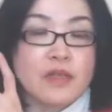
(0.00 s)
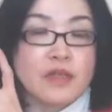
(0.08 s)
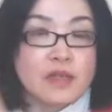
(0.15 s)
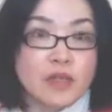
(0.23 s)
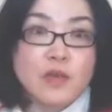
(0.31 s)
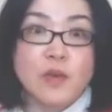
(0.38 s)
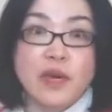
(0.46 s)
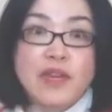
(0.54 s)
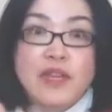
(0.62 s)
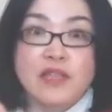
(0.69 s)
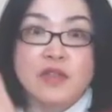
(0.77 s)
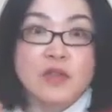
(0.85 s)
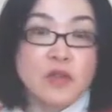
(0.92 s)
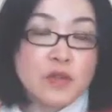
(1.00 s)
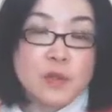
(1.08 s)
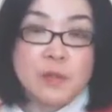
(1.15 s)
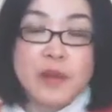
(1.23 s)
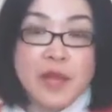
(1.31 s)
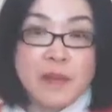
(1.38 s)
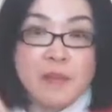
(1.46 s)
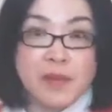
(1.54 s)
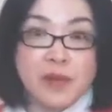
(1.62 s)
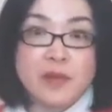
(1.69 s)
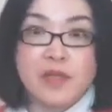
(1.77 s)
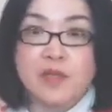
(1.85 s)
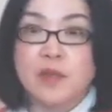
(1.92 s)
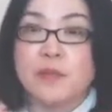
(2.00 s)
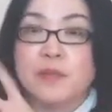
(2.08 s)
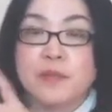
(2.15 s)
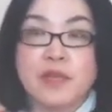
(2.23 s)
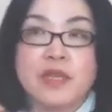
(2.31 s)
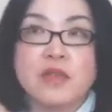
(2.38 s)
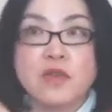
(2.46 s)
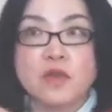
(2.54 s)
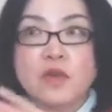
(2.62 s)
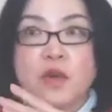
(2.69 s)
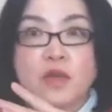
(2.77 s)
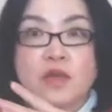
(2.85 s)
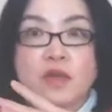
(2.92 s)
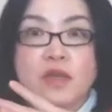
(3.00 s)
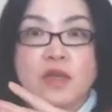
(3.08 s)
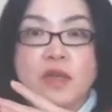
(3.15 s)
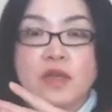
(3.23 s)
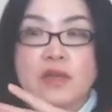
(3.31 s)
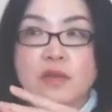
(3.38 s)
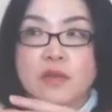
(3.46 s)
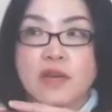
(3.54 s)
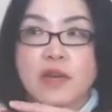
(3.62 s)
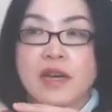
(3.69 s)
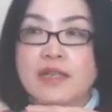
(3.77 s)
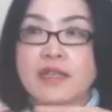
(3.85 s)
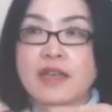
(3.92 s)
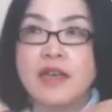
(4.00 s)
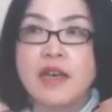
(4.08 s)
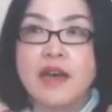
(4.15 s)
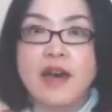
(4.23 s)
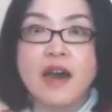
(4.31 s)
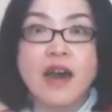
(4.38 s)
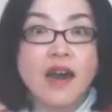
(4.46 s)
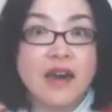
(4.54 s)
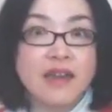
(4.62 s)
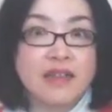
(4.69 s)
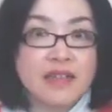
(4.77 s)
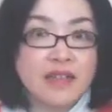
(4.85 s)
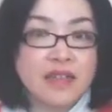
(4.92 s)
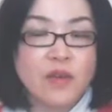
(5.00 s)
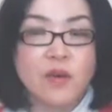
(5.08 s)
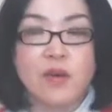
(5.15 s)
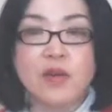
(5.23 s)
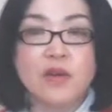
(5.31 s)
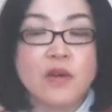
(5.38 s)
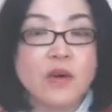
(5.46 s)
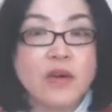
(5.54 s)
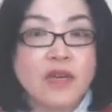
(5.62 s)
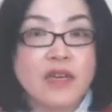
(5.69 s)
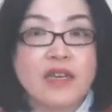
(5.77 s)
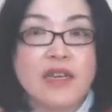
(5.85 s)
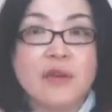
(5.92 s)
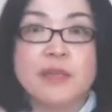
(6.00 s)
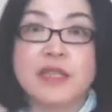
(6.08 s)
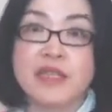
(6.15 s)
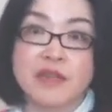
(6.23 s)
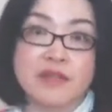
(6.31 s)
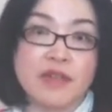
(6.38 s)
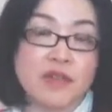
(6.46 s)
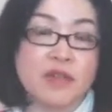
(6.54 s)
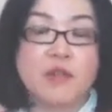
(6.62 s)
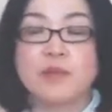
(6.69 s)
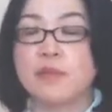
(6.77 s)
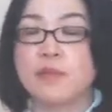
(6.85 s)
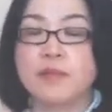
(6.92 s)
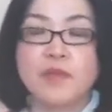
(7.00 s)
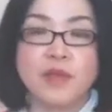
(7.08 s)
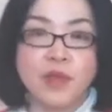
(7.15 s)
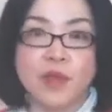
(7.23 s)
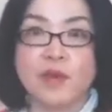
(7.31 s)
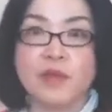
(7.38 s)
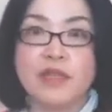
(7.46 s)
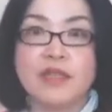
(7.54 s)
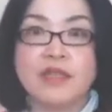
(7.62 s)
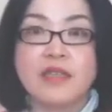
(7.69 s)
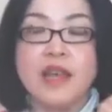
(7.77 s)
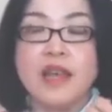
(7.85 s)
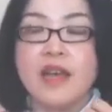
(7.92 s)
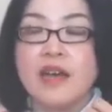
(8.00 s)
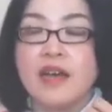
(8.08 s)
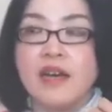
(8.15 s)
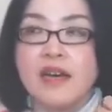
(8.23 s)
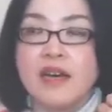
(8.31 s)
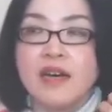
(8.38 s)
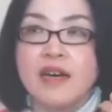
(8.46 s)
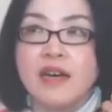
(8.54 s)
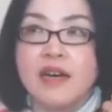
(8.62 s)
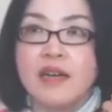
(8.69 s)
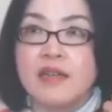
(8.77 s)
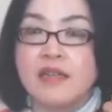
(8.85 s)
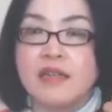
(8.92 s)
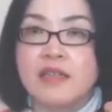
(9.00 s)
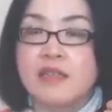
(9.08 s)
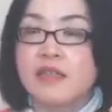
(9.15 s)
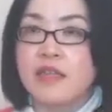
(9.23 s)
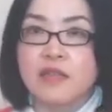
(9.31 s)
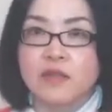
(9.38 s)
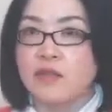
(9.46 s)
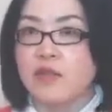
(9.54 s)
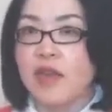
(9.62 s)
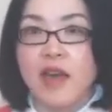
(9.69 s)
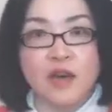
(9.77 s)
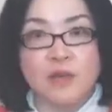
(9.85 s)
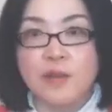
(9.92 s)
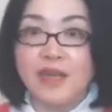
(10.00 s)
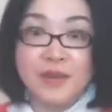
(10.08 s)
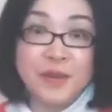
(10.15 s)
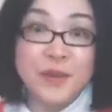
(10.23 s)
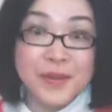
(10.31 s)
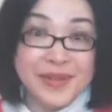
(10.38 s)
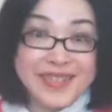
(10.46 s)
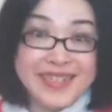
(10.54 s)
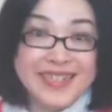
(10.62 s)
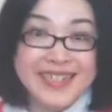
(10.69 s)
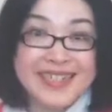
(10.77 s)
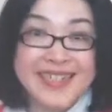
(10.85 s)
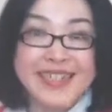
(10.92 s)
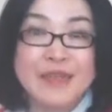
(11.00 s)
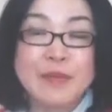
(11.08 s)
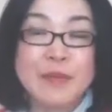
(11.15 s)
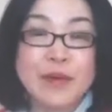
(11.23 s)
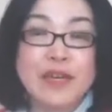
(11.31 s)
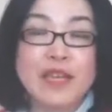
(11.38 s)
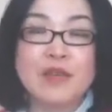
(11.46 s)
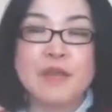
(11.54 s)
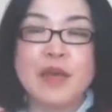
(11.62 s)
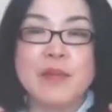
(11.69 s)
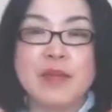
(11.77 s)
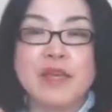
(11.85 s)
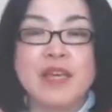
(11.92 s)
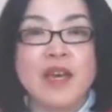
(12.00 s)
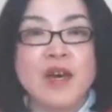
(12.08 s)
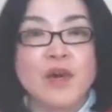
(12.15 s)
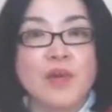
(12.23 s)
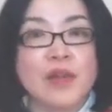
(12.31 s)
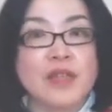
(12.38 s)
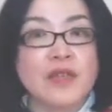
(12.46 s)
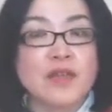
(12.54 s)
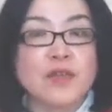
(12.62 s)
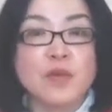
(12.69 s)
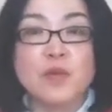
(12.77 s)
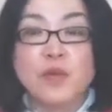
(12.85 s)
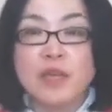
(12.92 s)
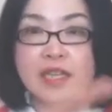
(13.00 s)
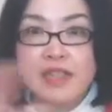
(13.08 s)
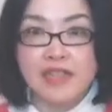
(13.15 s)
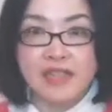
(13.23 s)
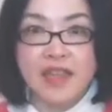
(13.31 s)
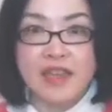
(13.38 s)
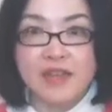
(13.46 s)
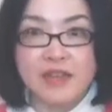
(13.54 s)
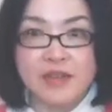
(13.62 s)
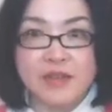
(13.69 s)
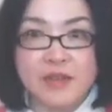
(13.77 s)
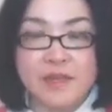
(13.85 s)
requires lots of brain power. So please do not try the harder or longer materials. No, it doesn't help at all. More like maybe when you read the text,